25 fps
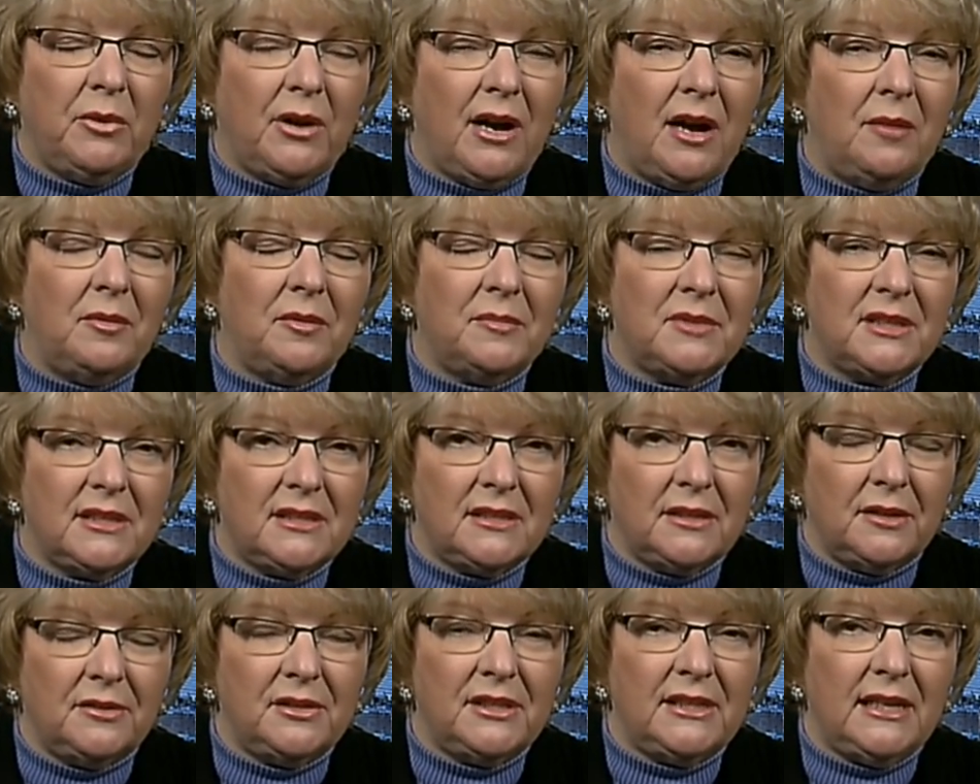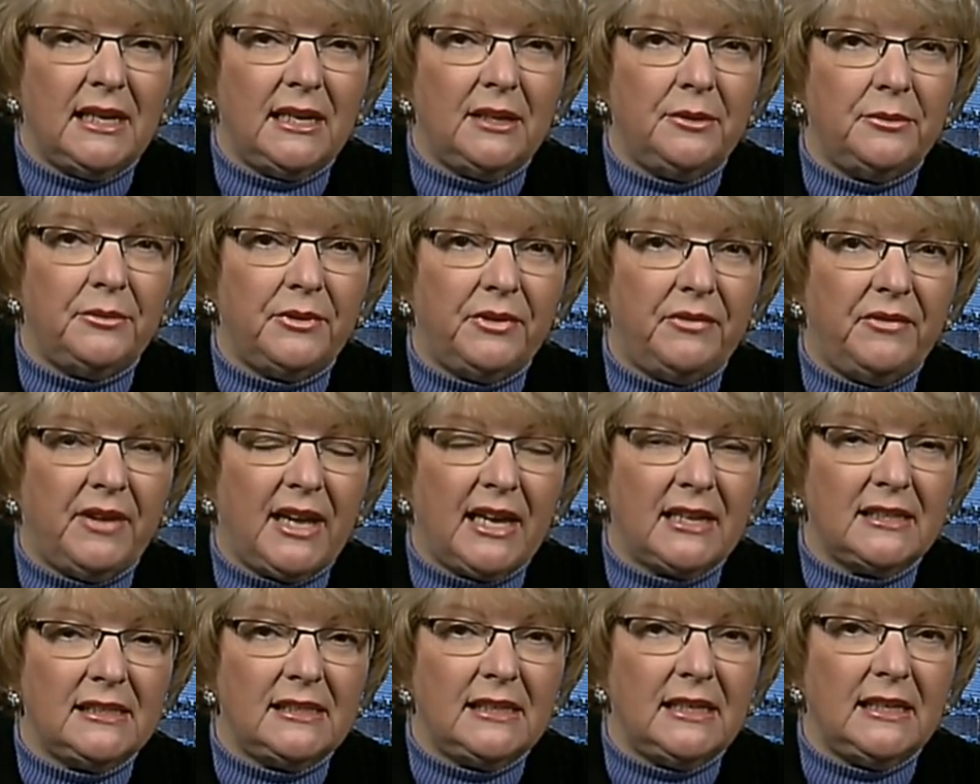problems associated with
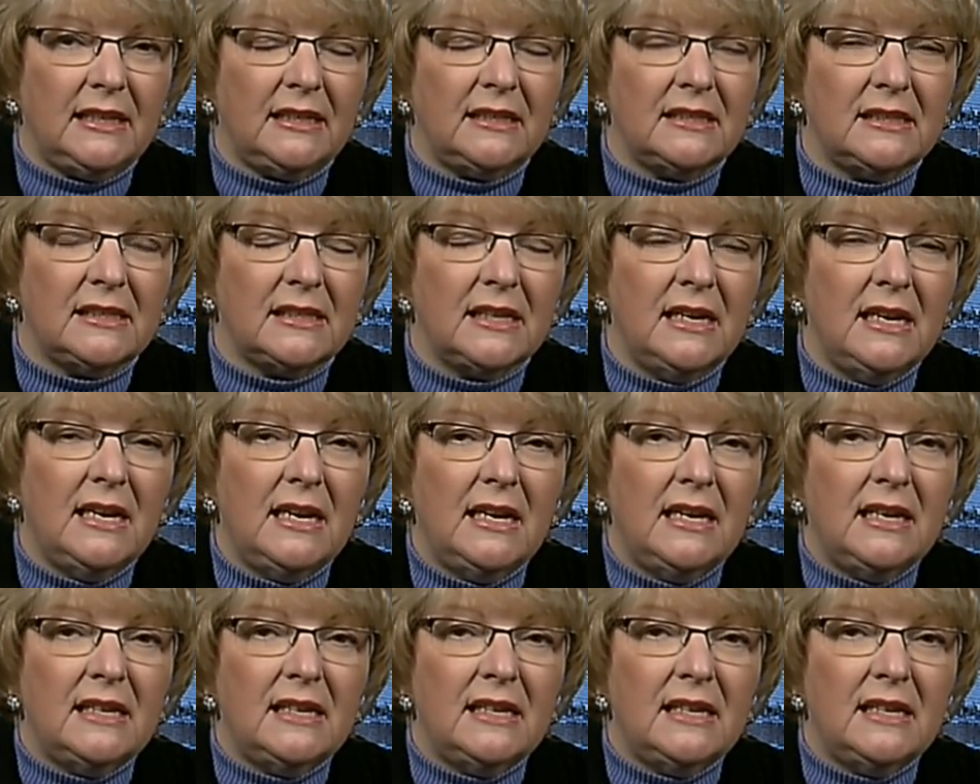vaccines,